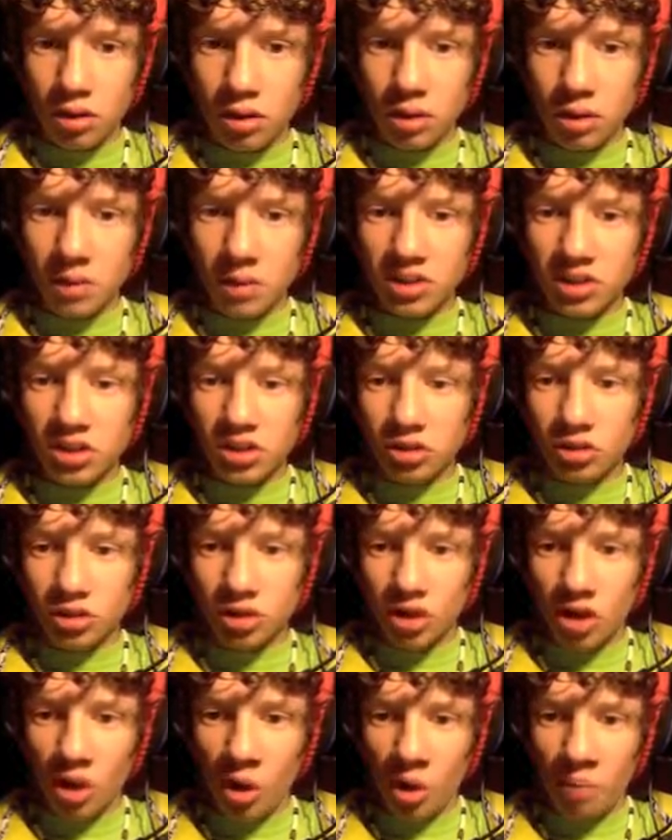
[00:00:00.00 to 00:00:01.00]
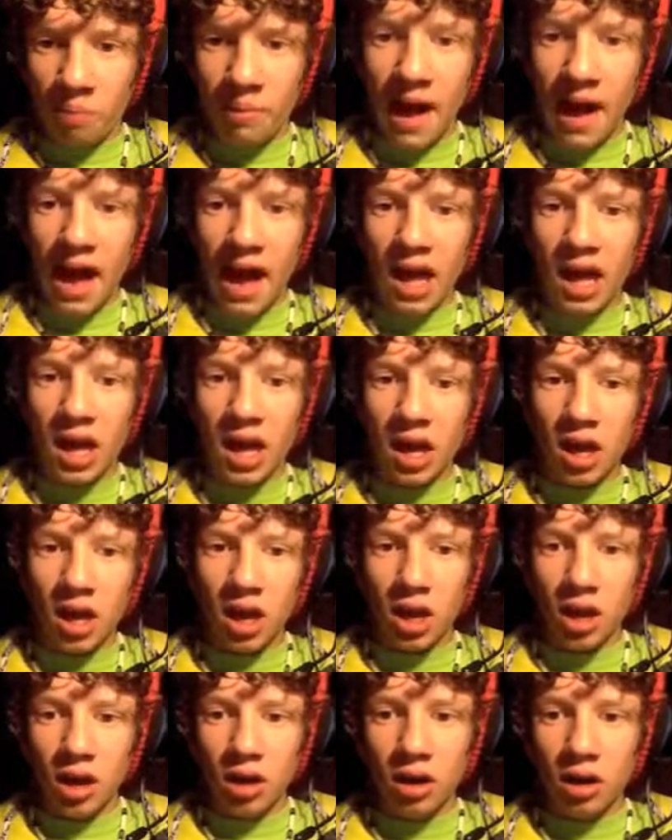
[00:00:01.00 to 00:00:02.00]
Am I seriously going back?
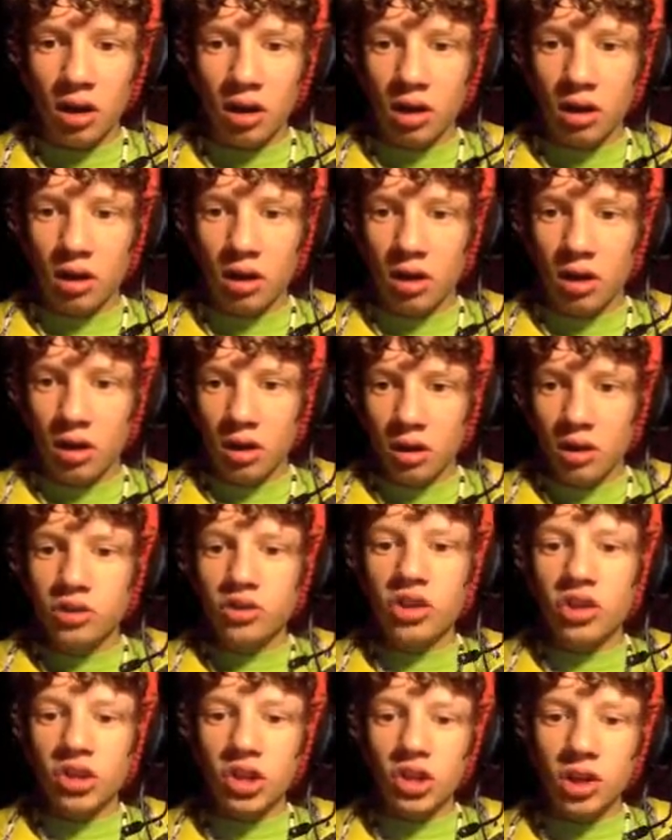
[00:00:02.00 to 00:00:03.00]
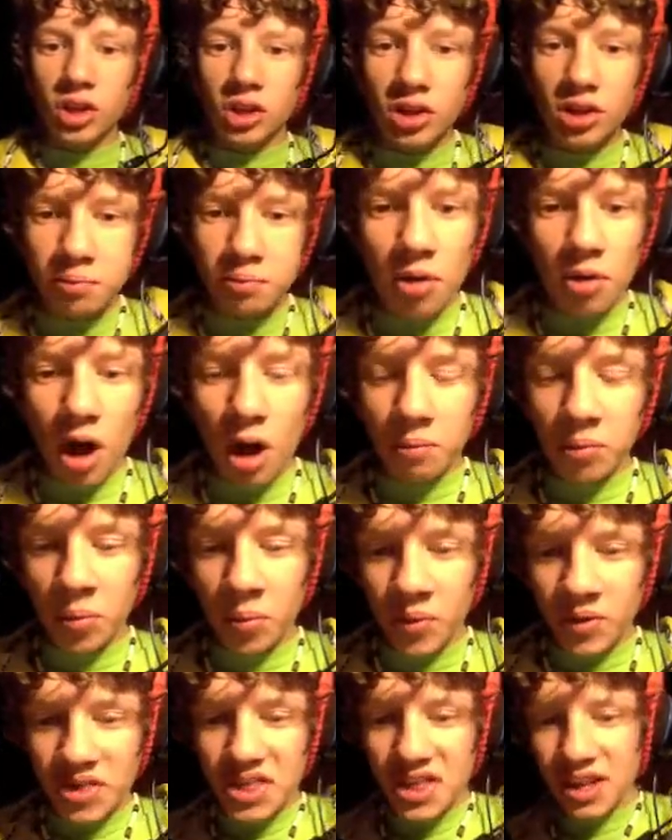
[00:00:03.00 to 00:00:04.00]
See, the, the problem
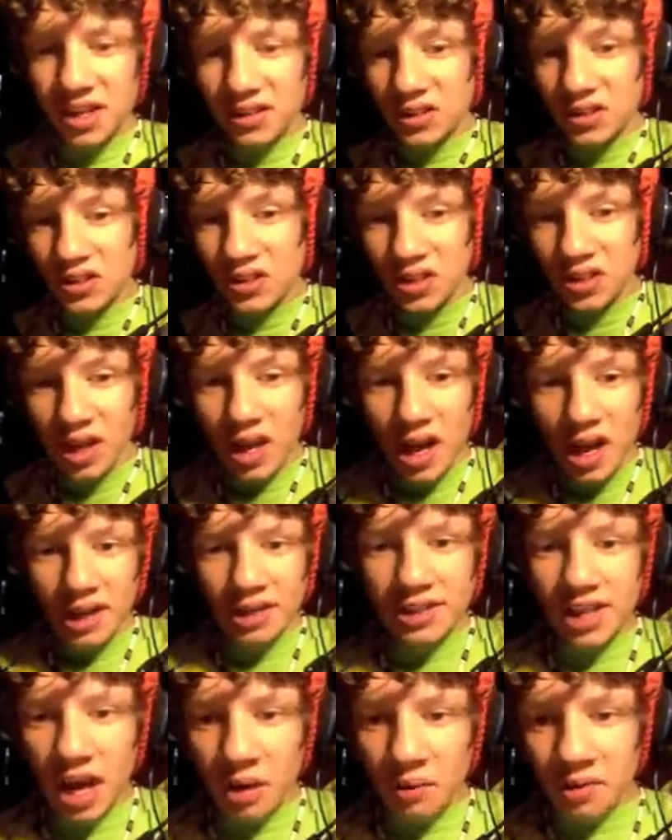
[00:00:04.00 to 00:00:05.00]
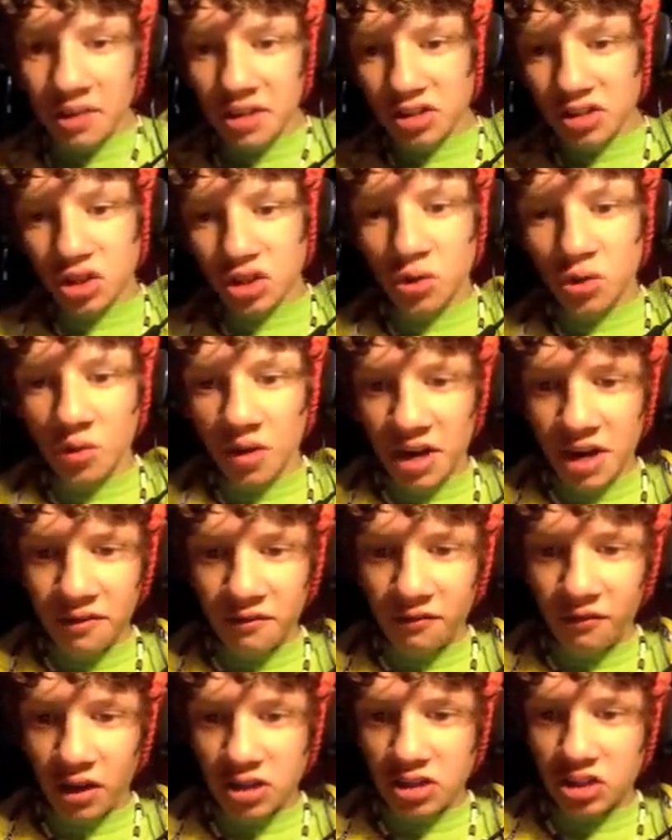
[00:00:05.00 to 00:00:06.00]
with this is that when your screen
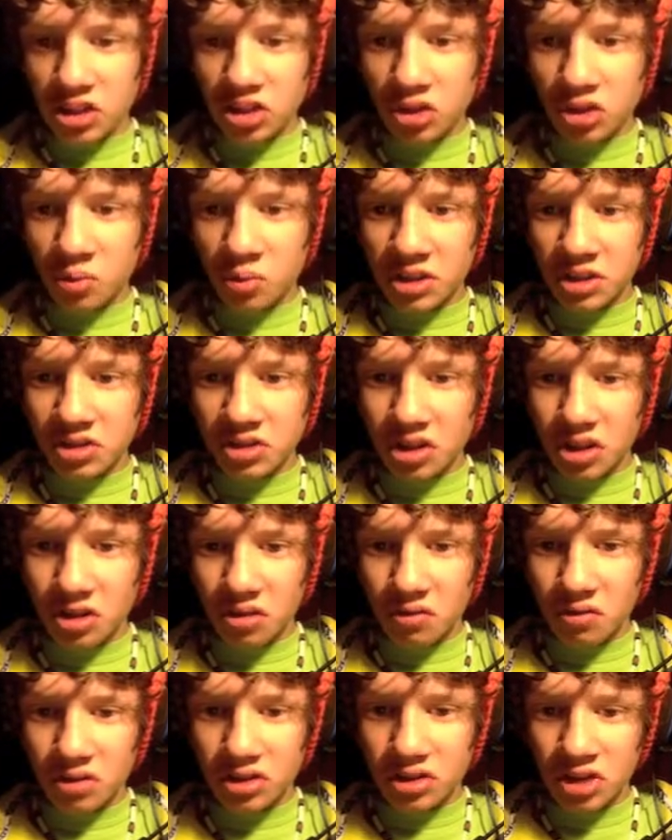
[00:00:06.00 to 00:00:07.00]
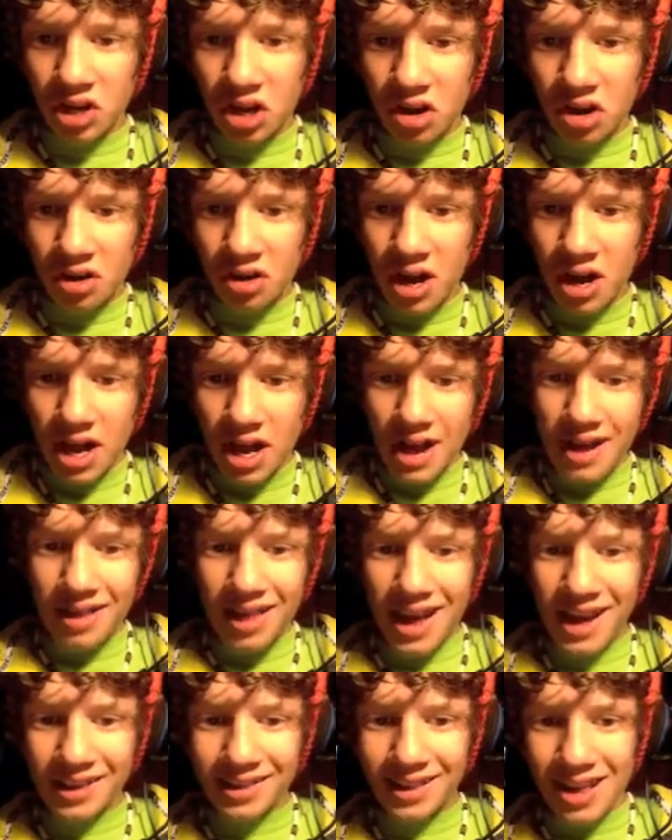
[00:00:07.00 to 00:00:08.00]
fuzzes when Slender is near, it,
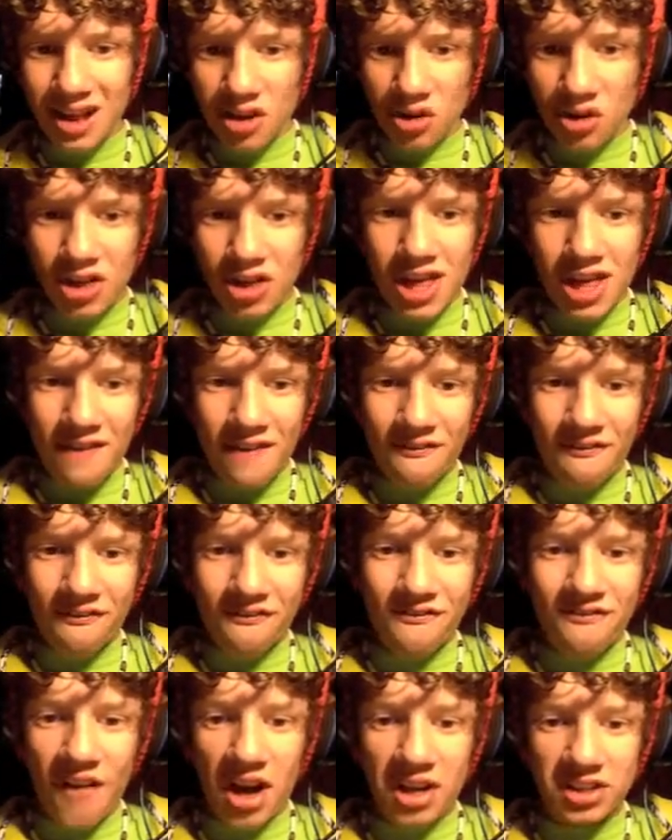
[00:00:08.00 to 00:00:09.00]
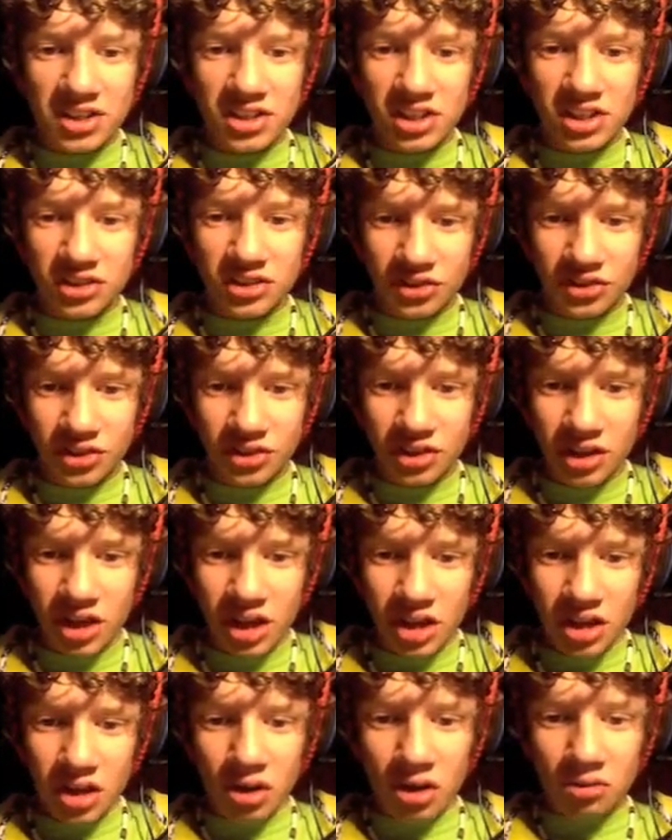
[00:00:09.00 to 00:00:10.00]
like, literally fuzzes.
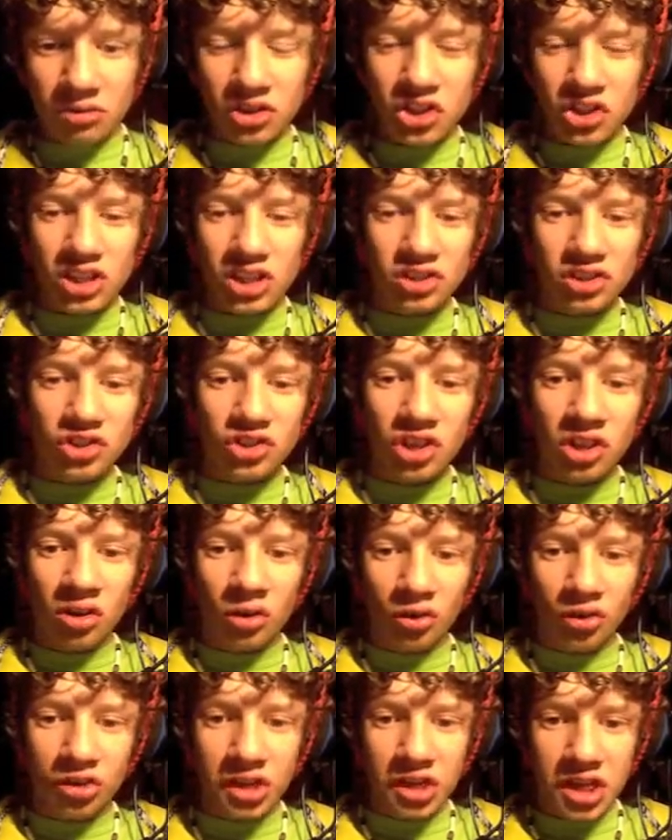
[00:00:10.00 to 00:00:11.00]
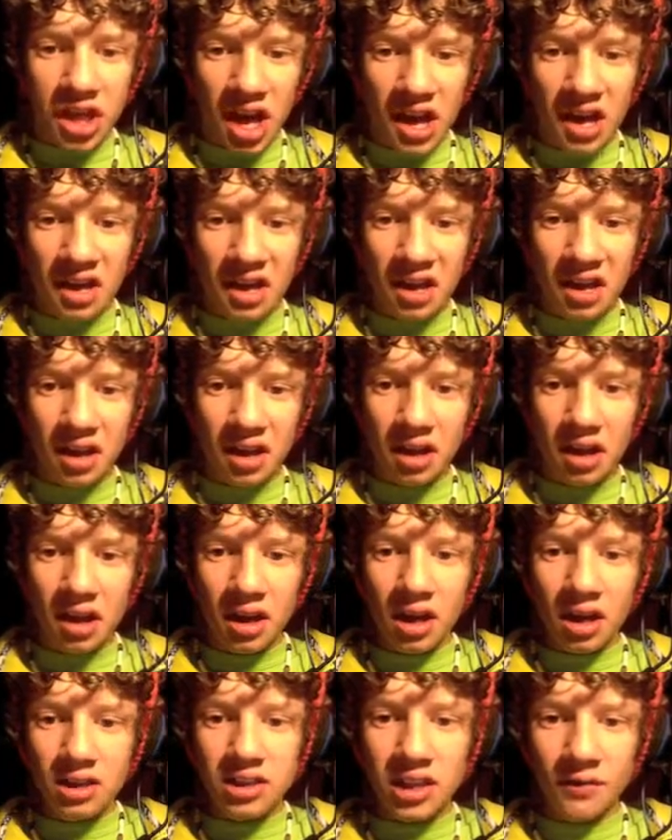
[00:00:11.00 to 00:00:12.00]
You don't see a single thing,
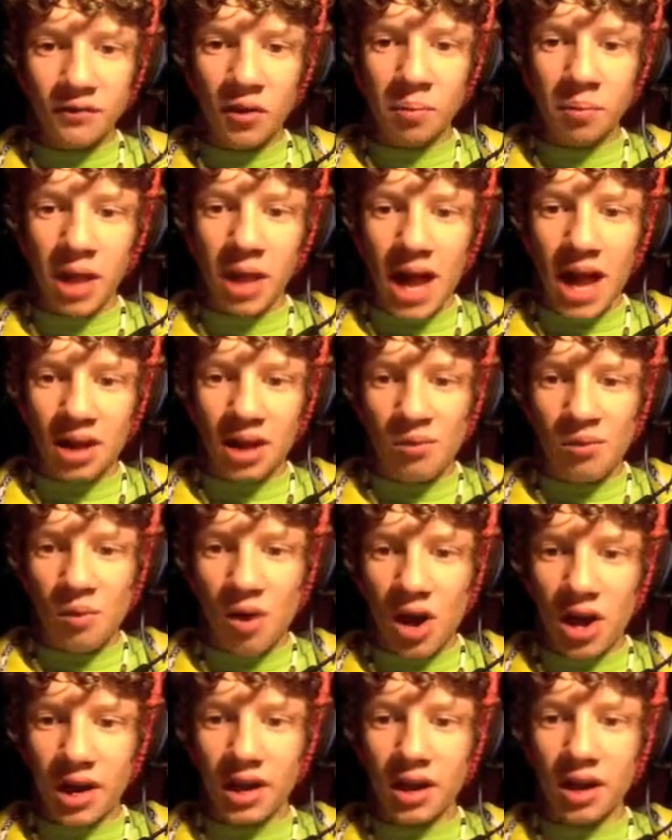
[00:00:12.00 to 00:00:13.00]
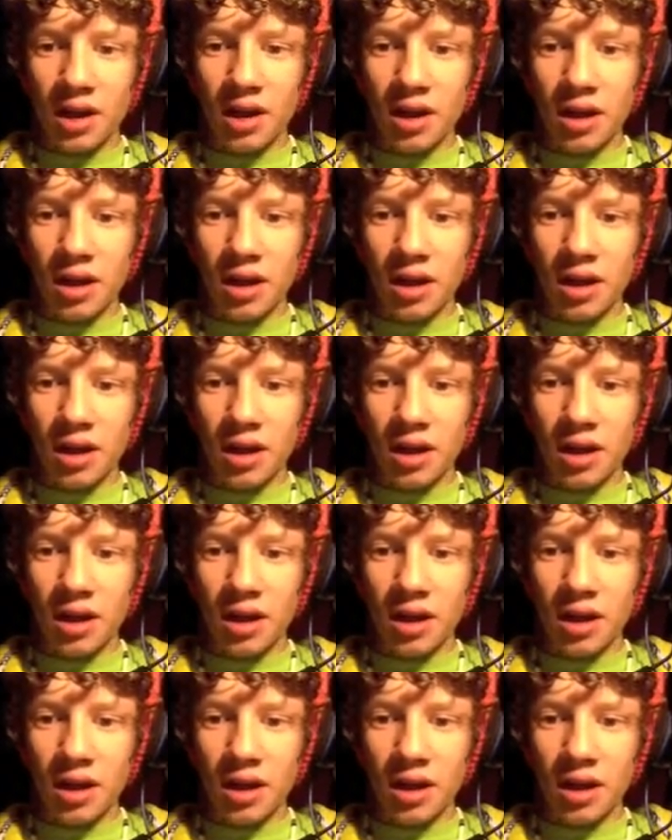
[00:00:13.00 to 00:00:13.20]
except for black and white.